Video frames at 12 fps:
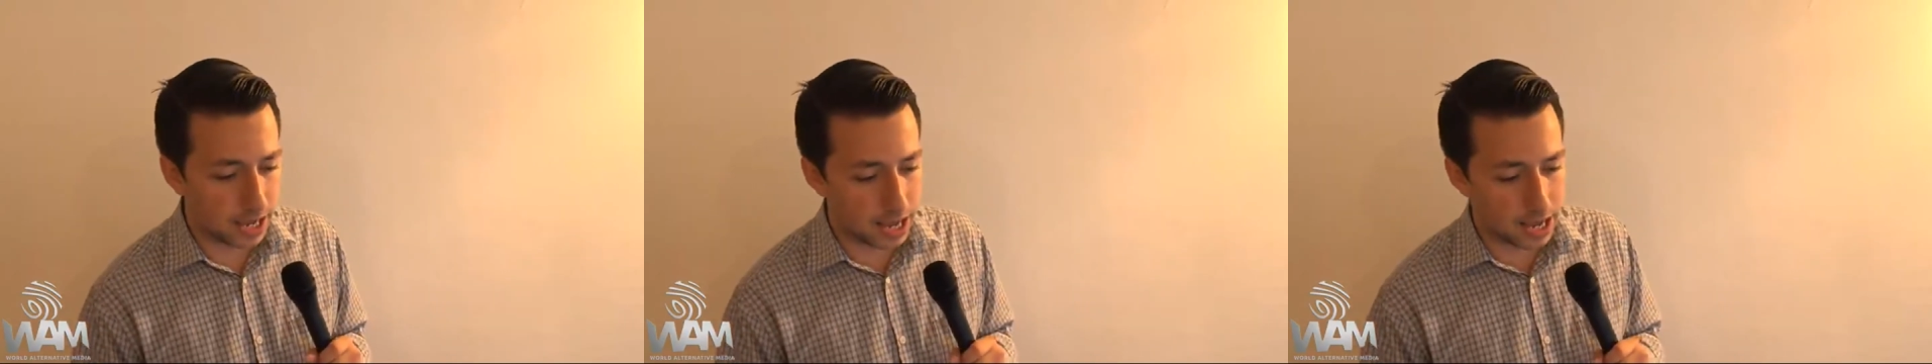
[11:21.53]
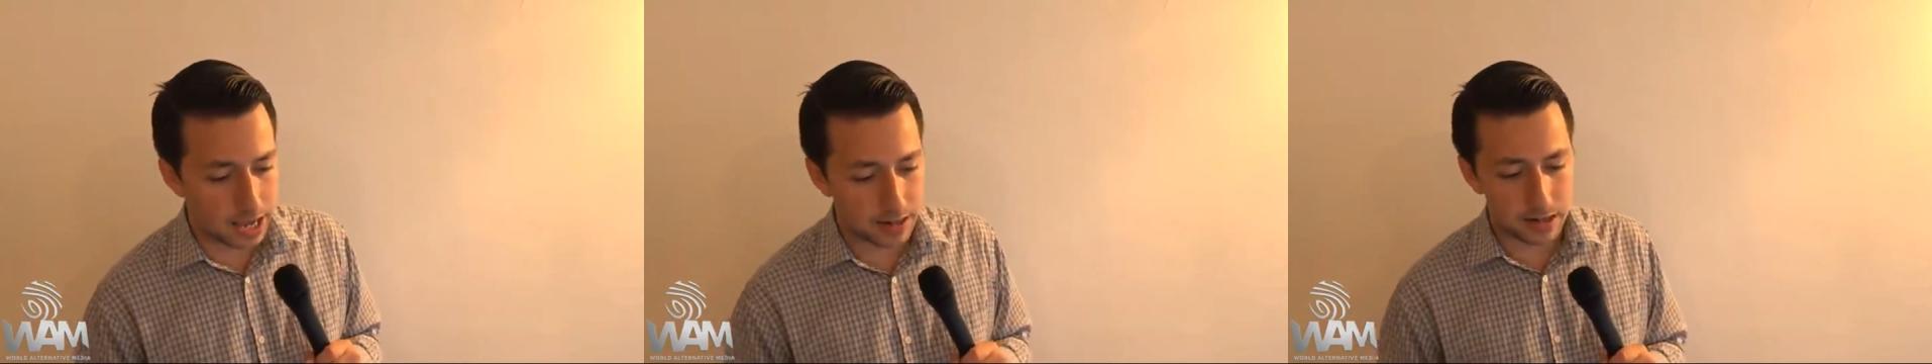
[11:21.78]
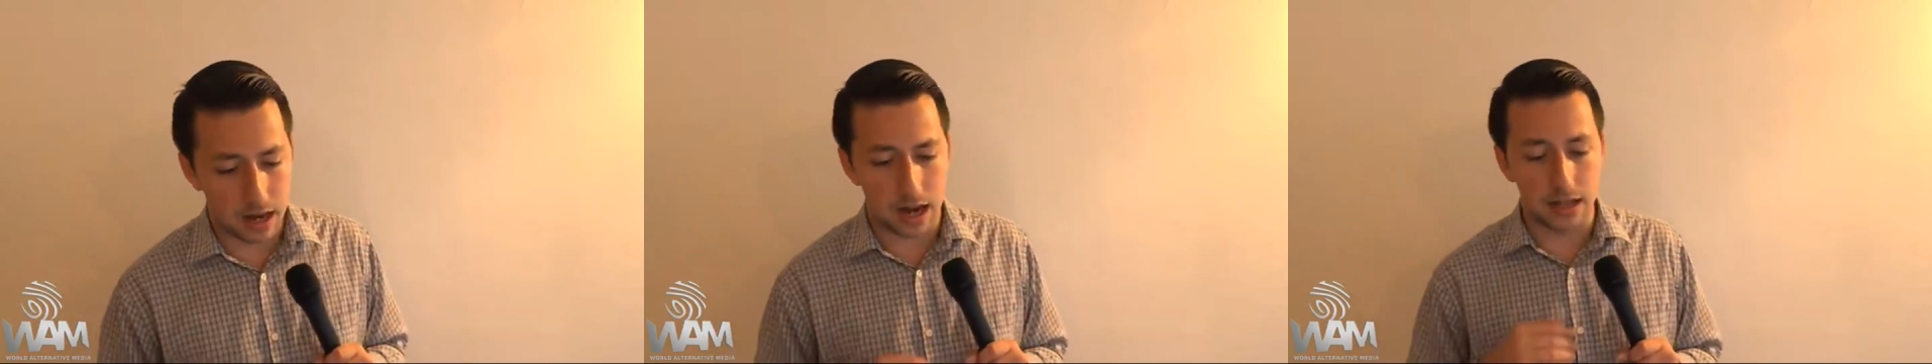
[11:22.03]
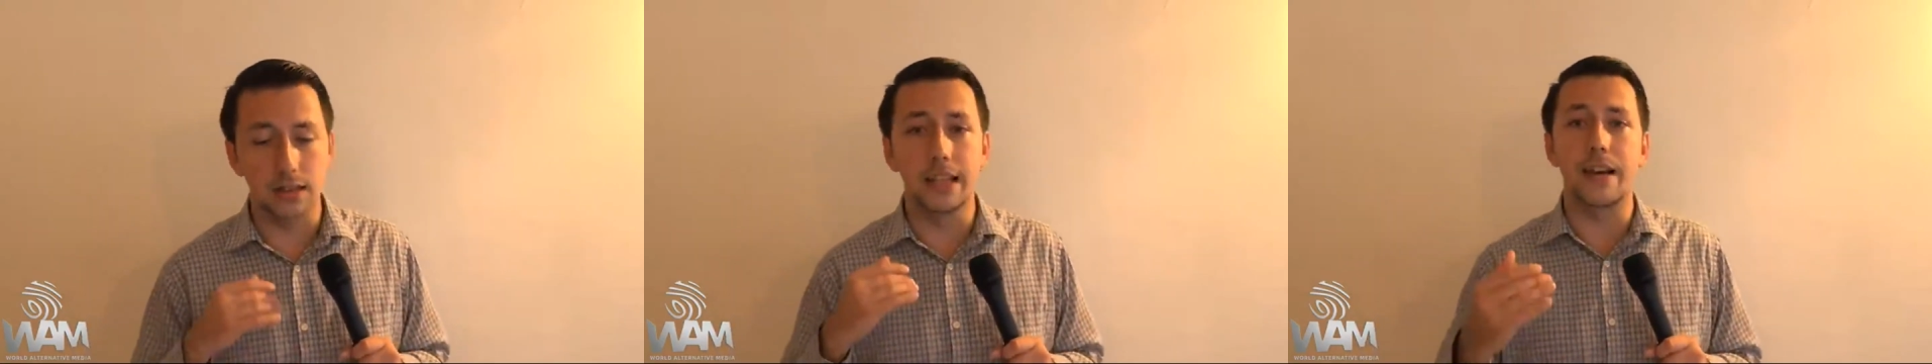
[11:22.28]
and
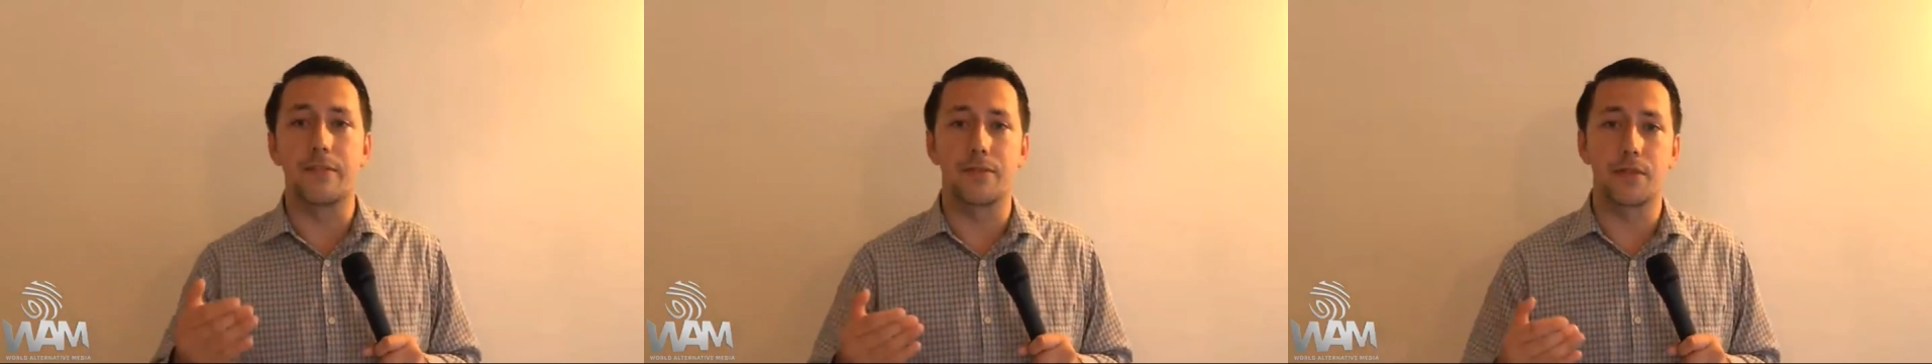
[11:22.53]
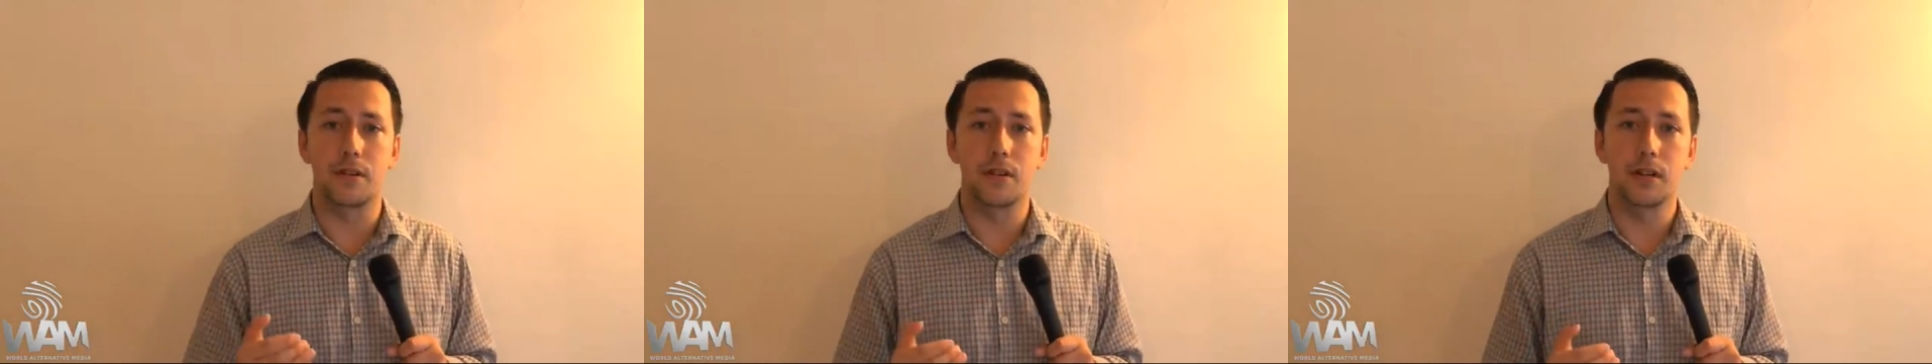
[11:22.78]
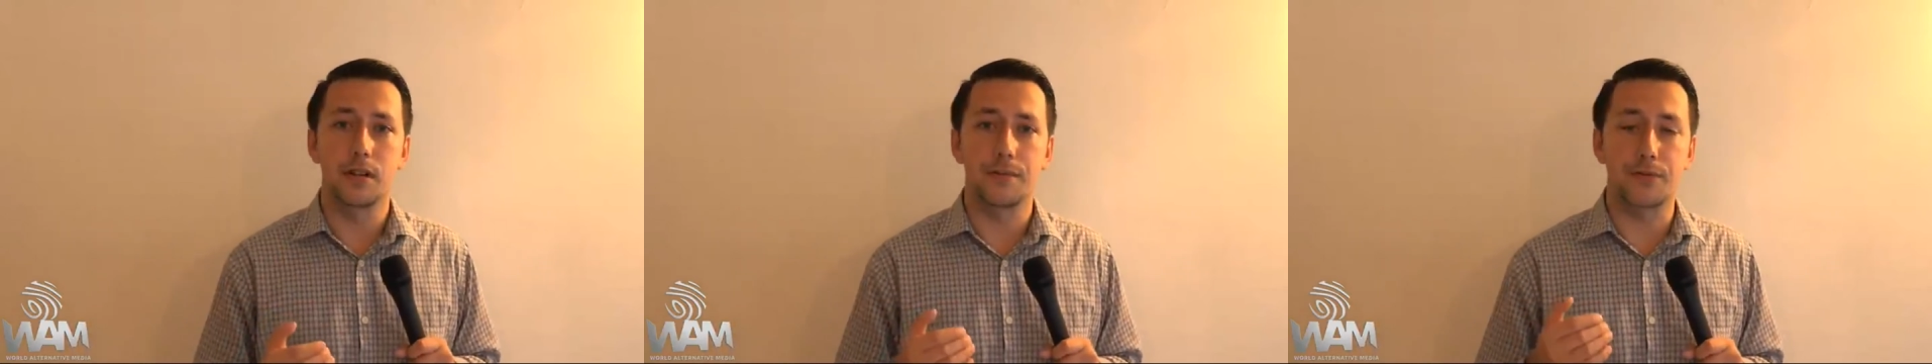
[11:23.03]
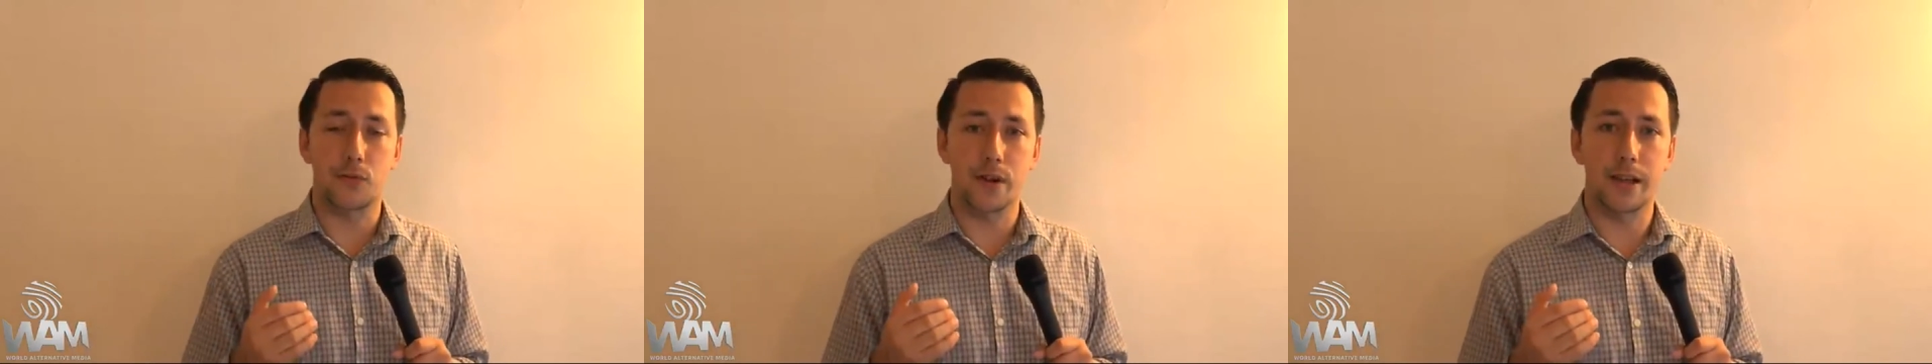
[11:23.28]
live
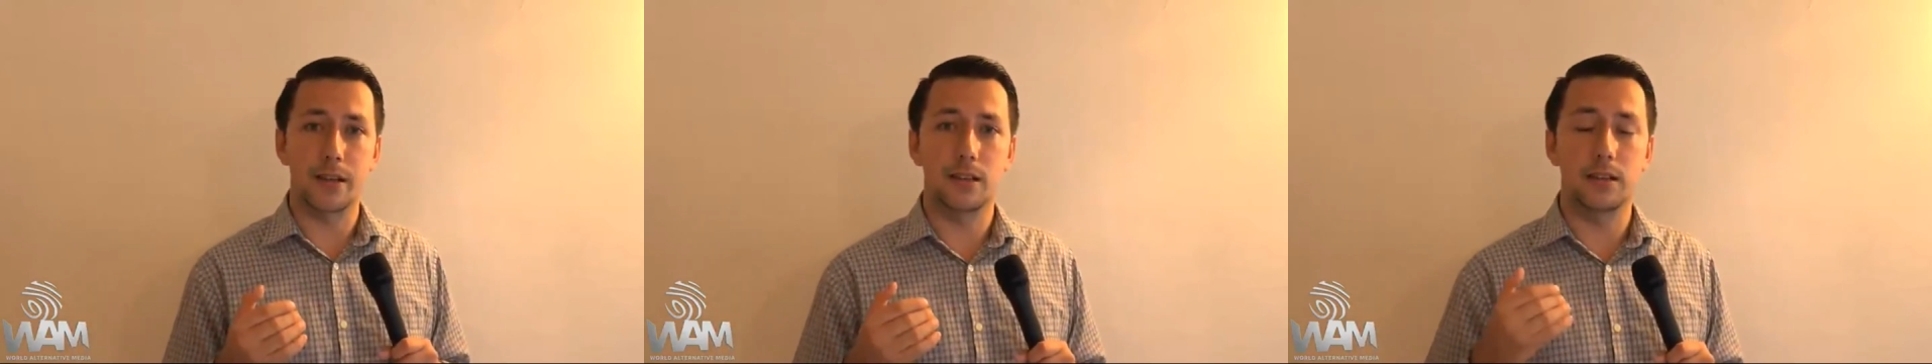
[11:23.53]
free,